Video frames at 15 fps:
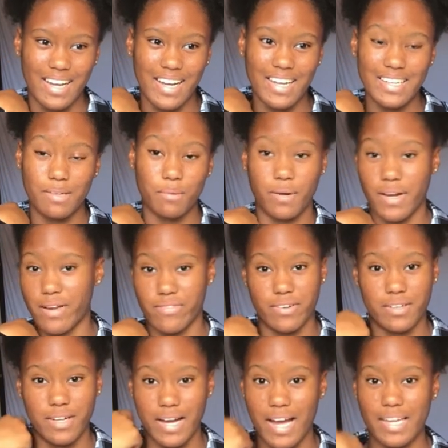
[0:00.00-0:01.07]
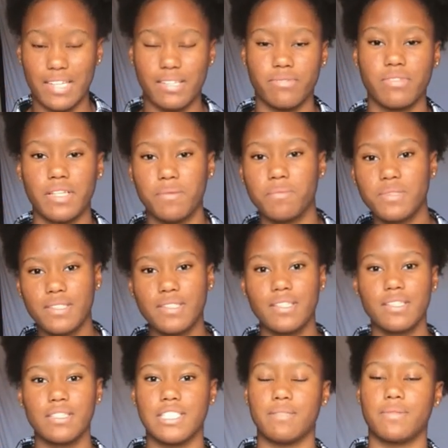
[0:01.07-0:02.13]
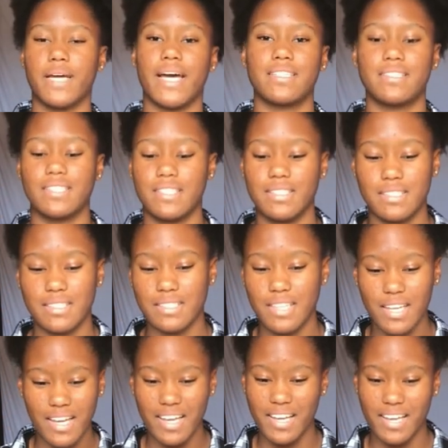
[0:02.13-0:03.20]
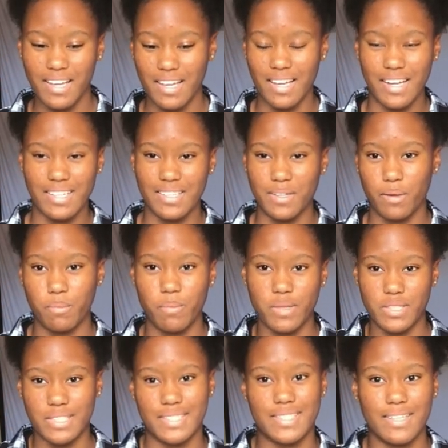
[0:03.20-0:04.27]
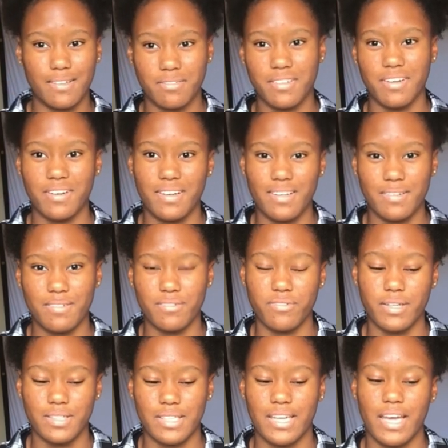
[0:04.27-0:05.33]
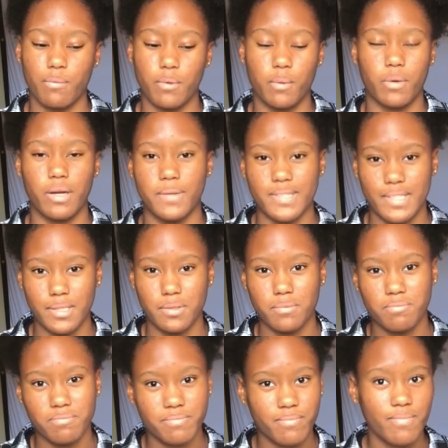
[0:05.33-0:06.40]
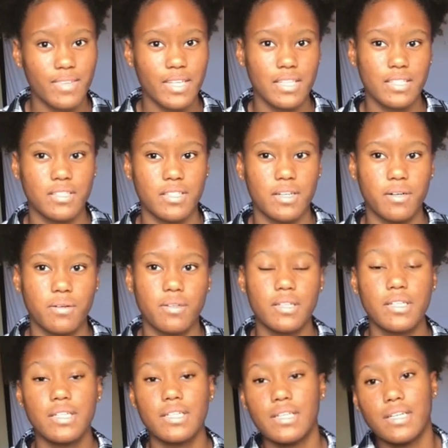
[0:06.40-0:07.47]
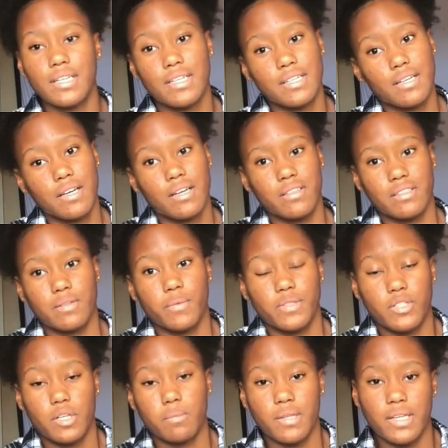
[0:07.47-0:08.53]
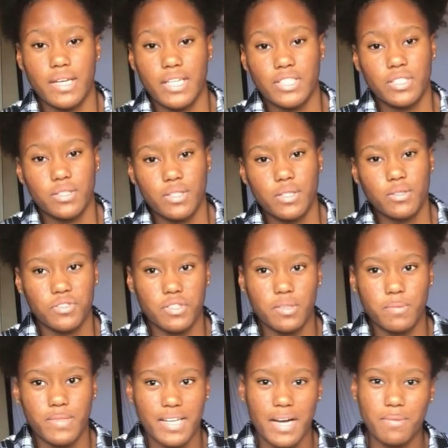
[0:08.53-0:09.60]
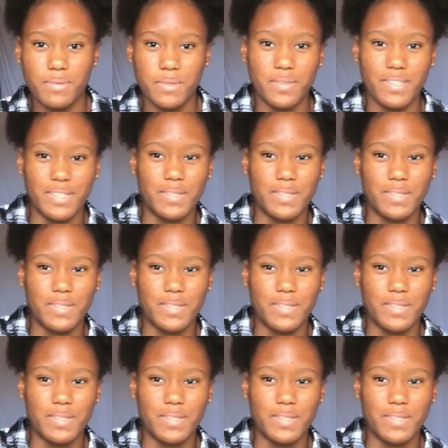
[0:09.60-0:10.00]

I did whatever. I did flips, gymnastics, and I did a whole bunch of stuff in front of the camera when I was little. So someone told me that I should do YouTube, and now I'm doing